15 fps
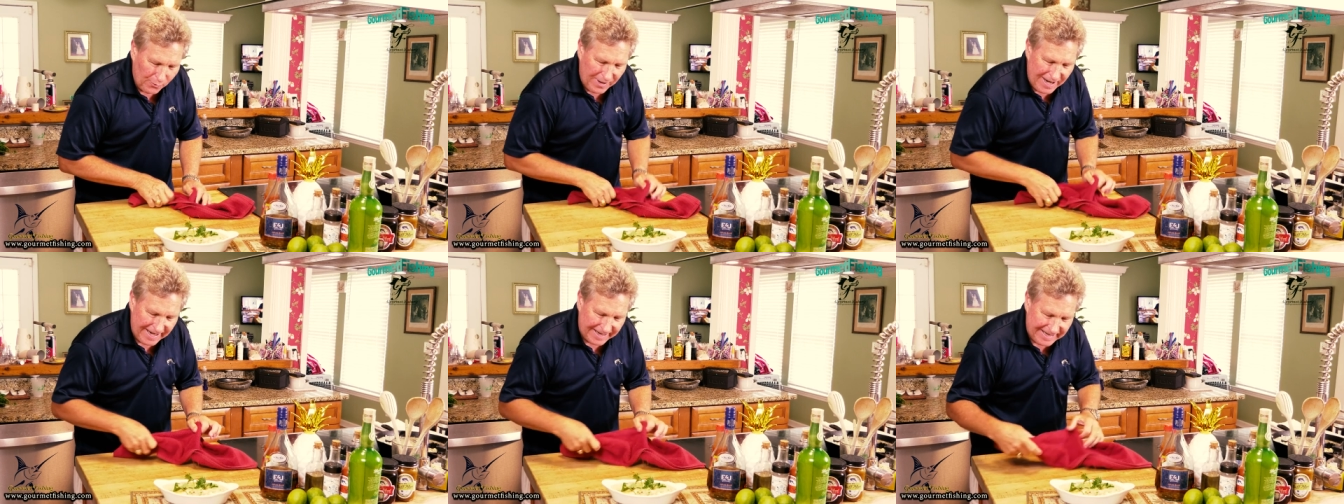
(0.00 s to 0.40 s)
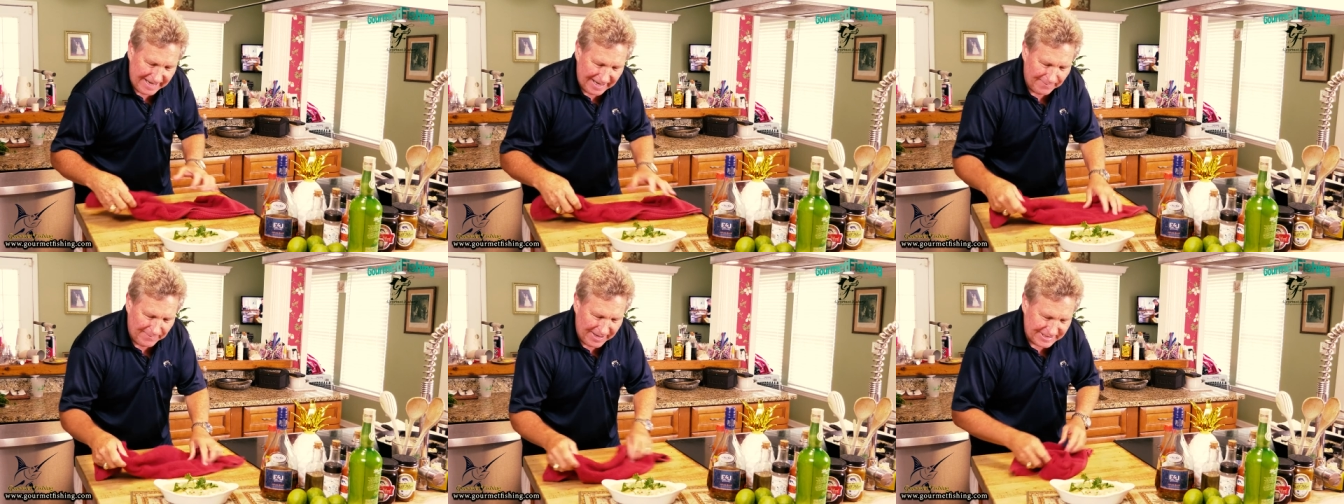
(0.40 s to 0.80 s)
Heck
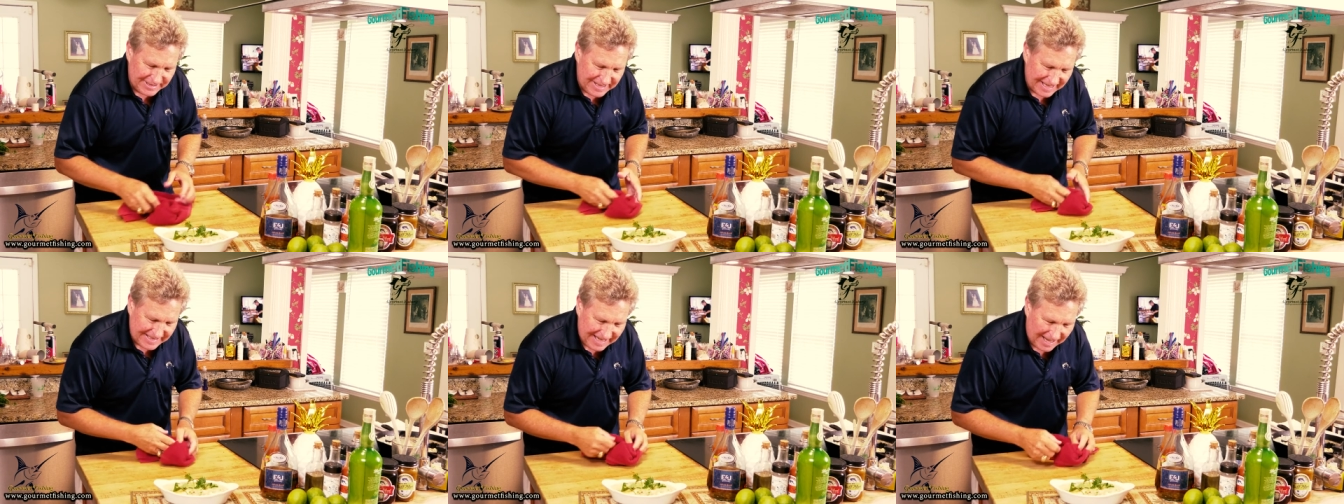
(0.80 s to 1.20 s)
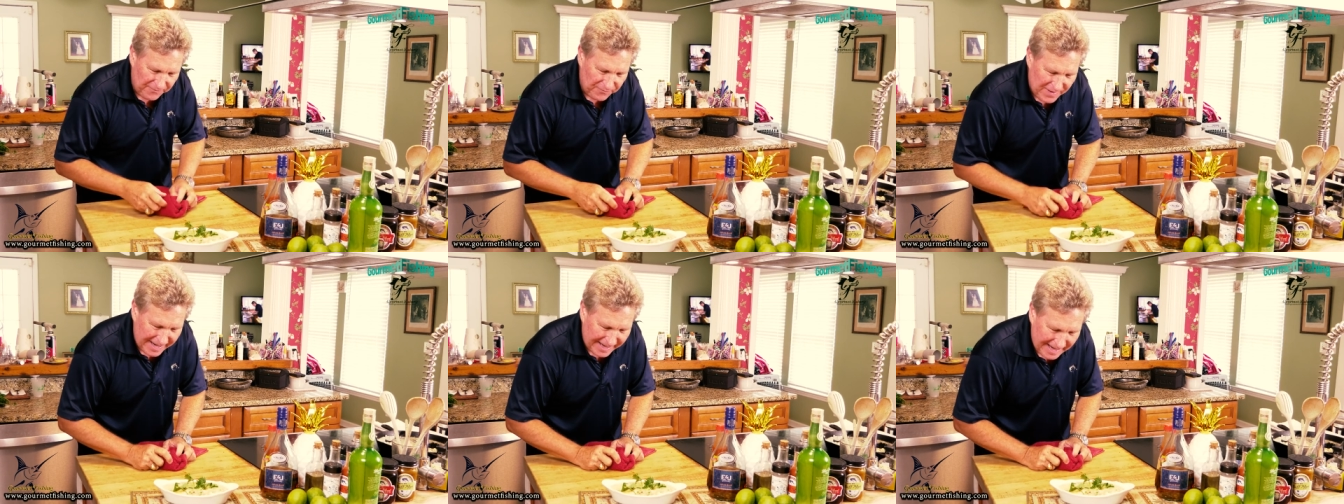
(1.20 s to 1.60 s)
yeah, man, check that
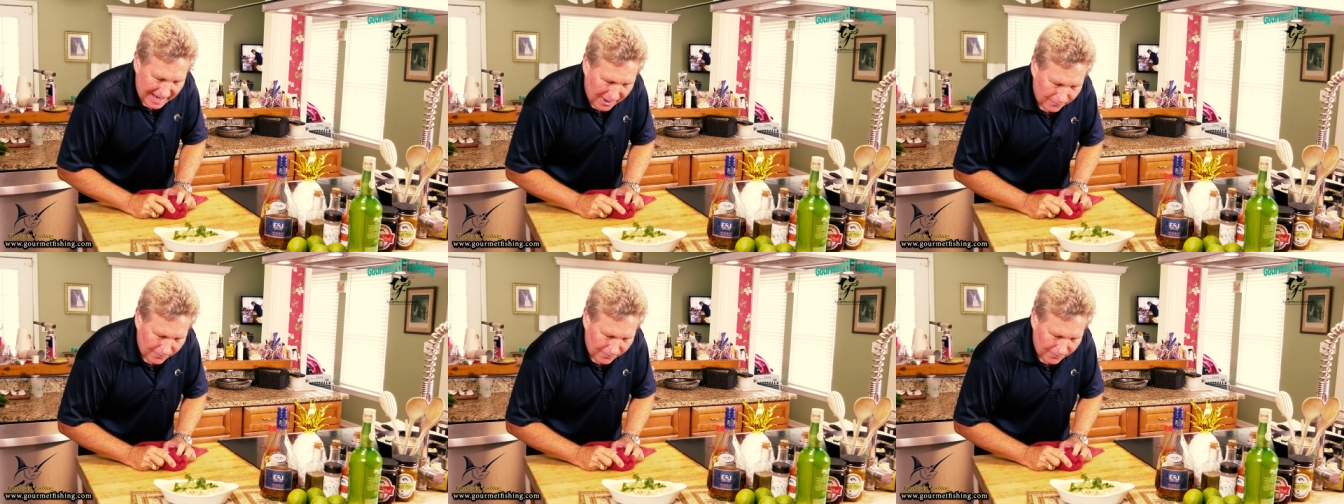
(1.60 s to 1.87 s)
thing out